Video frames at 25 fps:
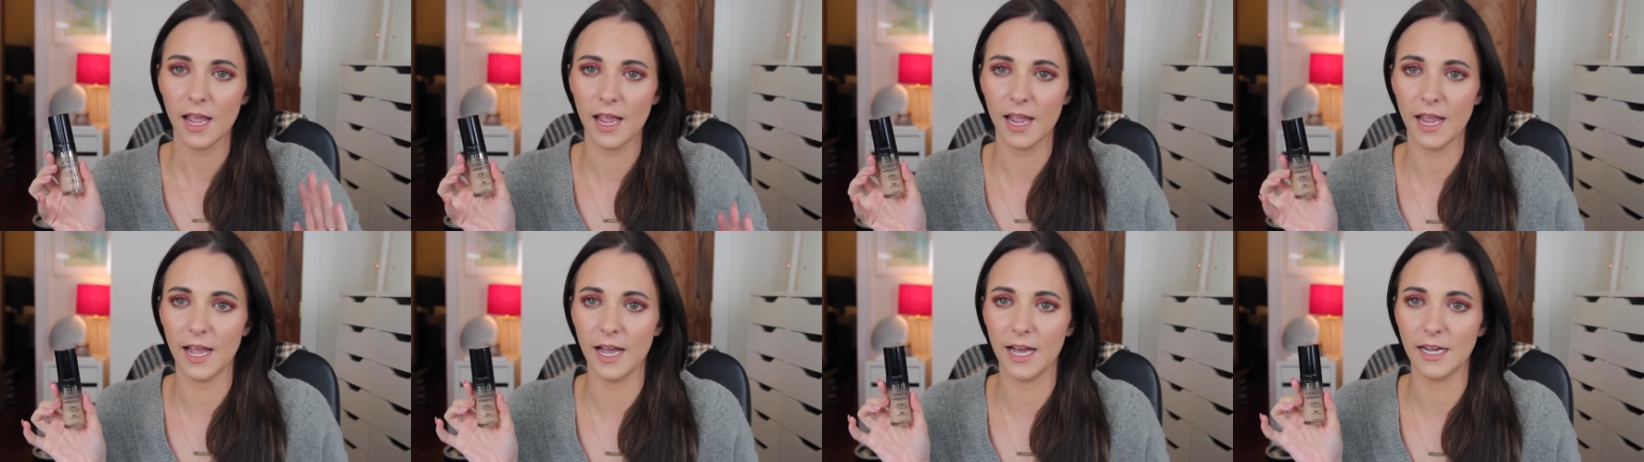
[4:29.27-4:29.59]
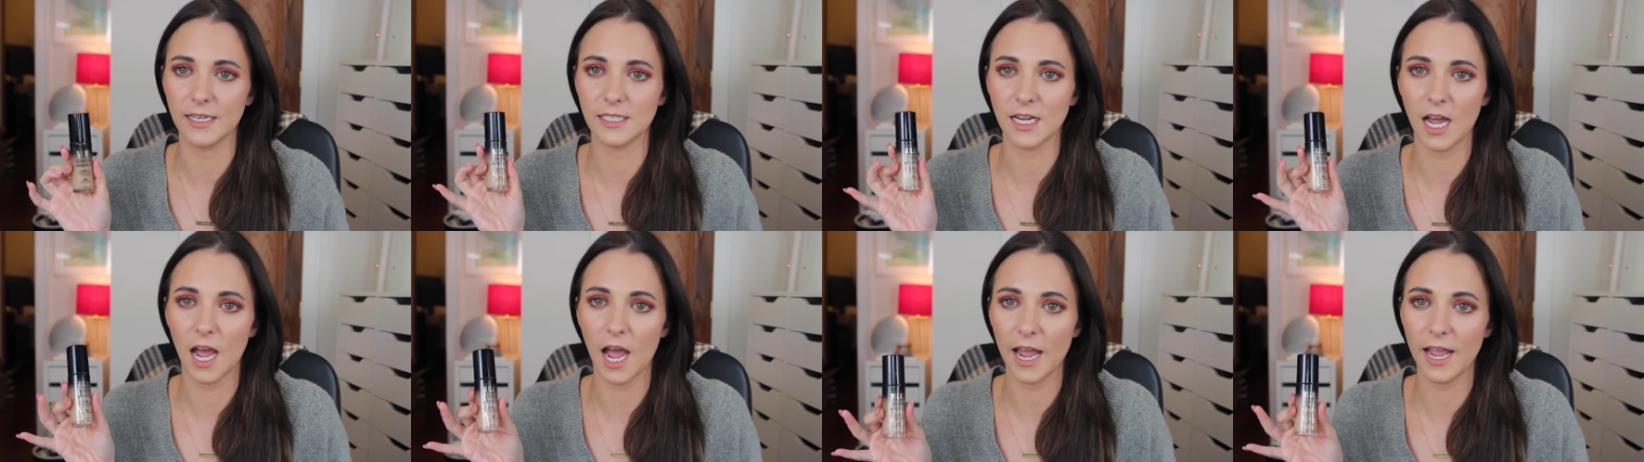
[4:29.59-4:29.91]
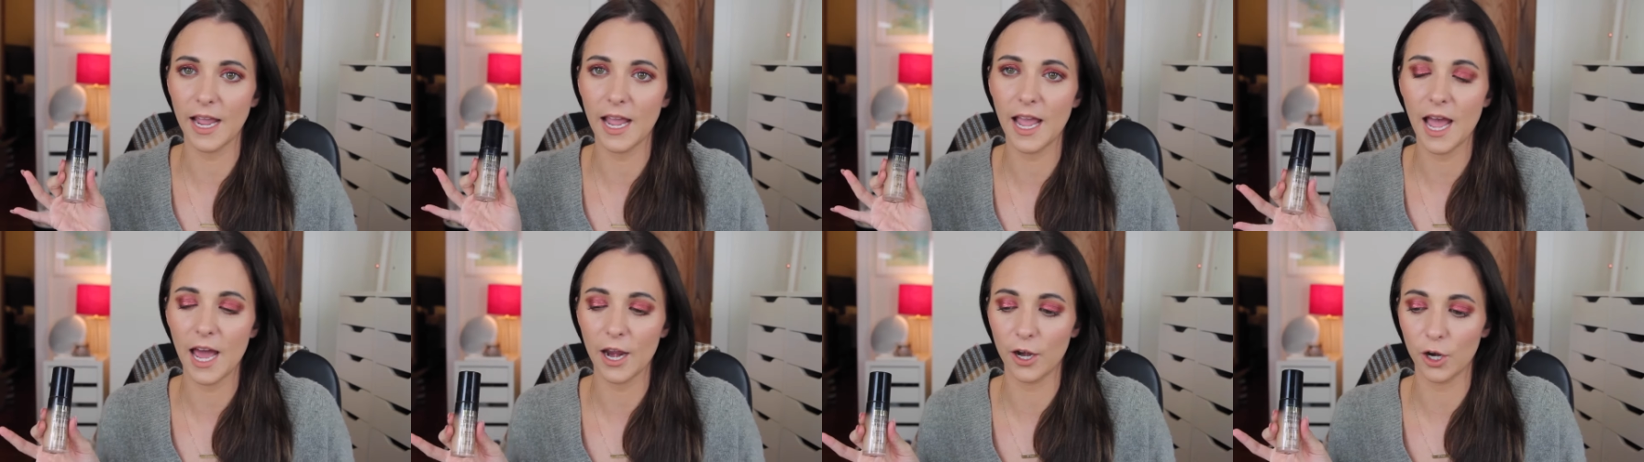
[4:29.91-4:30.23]
and
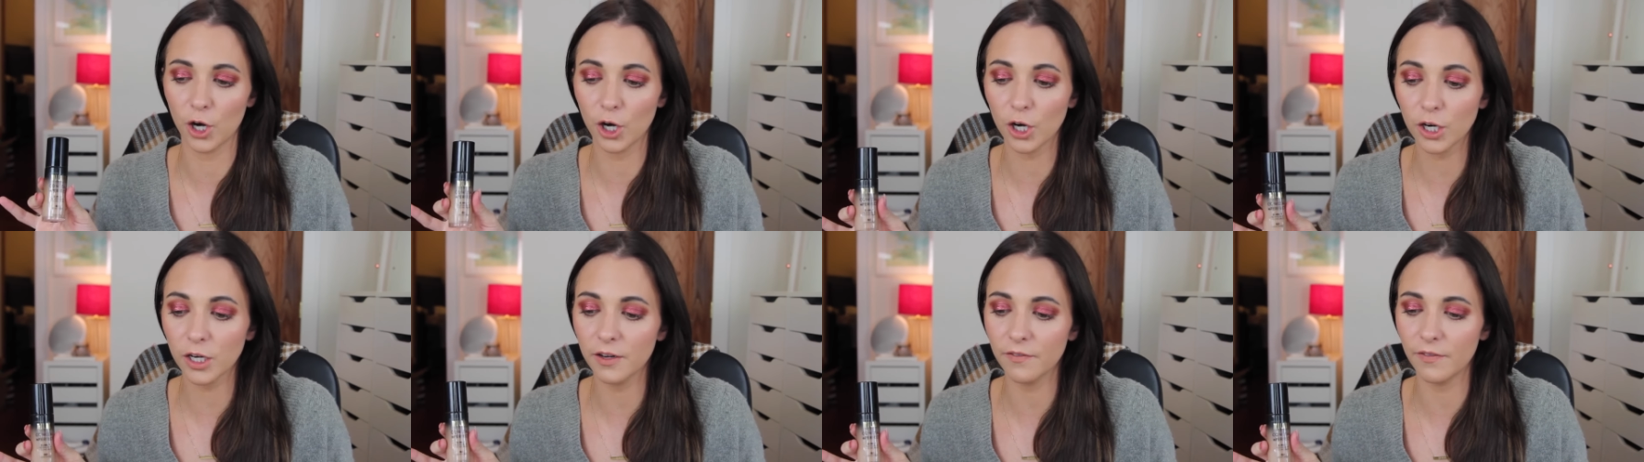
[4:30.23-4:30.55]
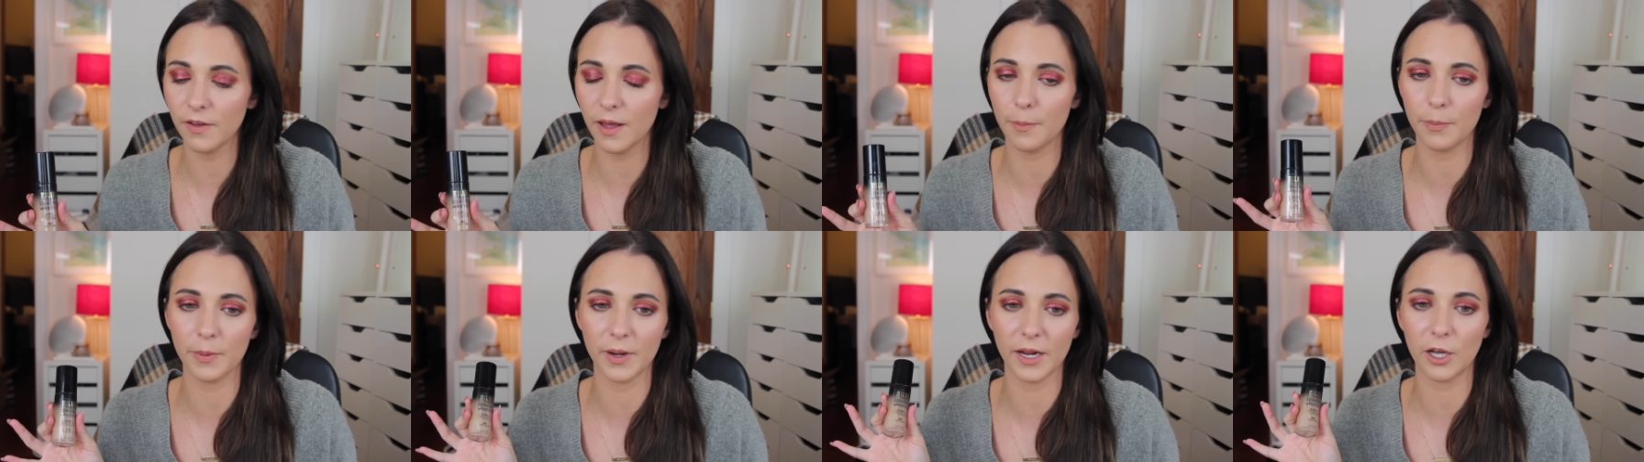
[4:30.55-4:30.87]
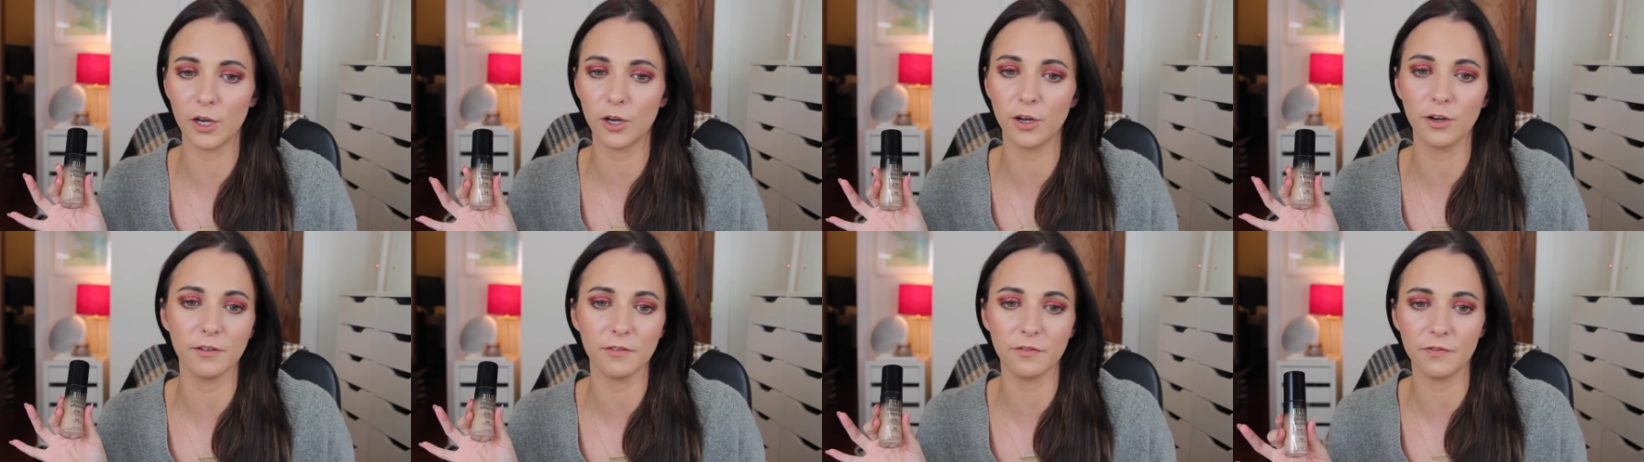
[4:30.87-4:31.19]
I had heard of it, but
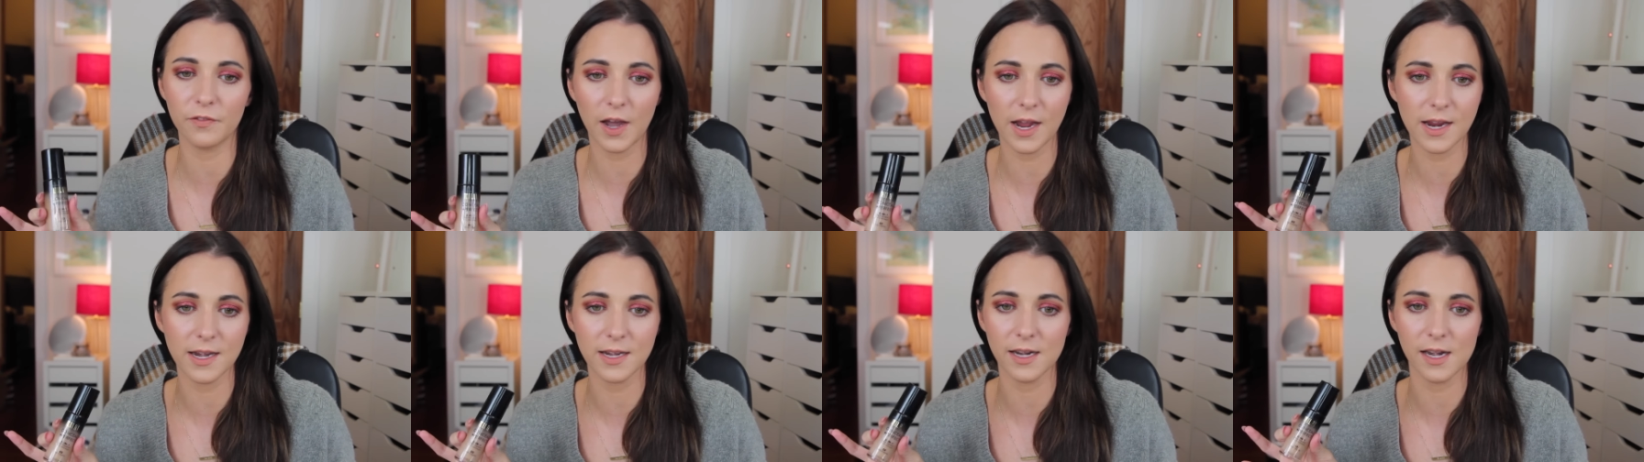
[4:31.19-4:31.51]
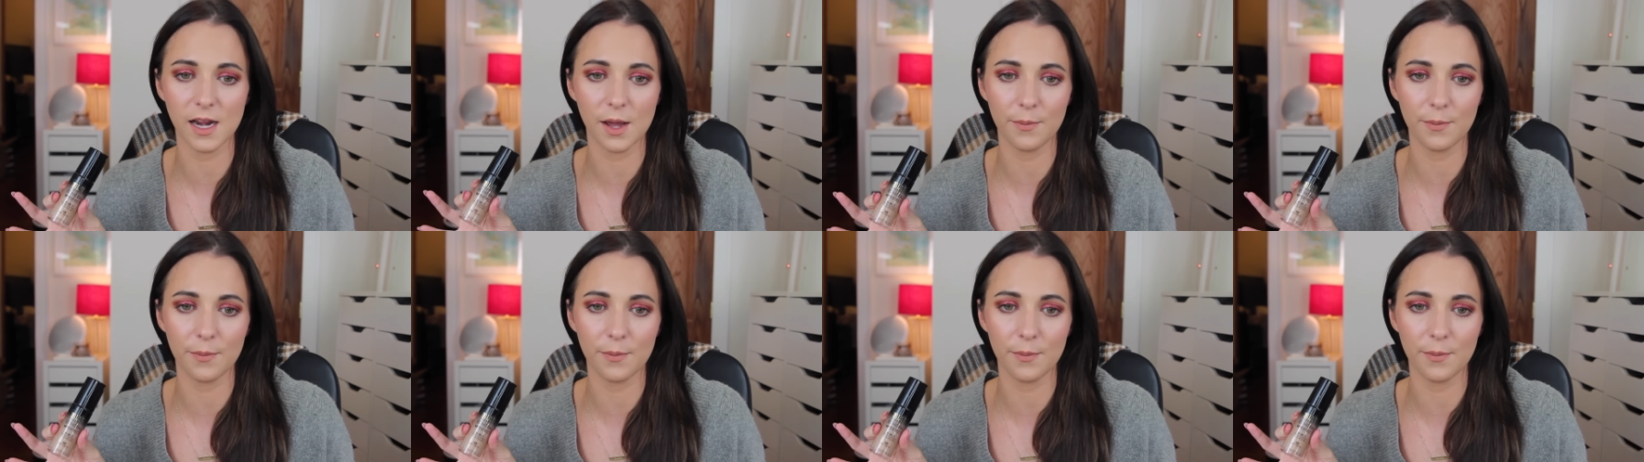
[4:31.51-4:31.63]
I couldn't find